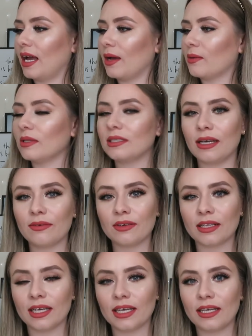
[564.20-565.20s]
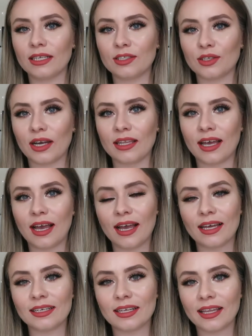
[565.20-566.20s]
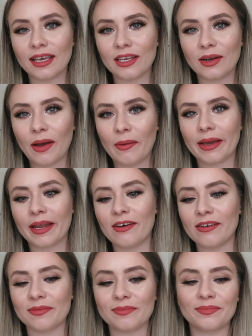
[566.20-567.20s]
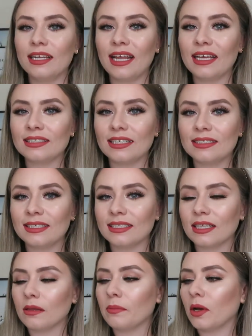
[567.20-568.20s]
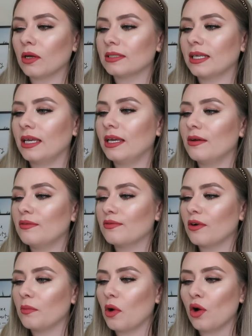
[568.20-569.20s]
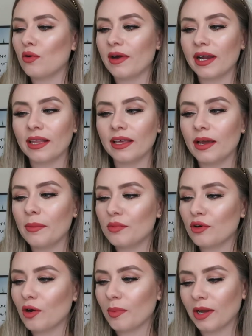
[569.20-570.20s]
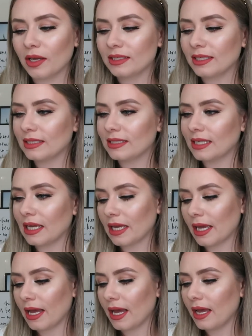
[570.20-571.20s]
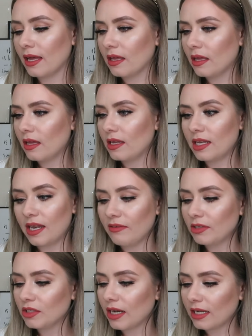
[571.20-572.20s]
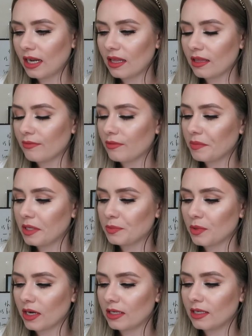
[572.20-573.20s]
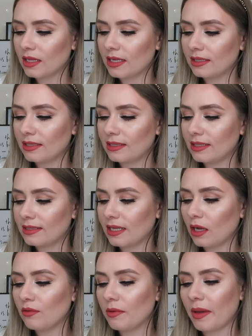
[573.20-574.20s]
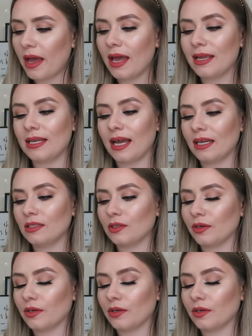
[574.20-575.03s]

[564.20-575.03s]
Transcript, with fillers: I will definitely try that and let you know how I get on. Next is this little box here from Aurelia Probiotic Skincare. Never tried anything from this brand. This is the Cell Repair Night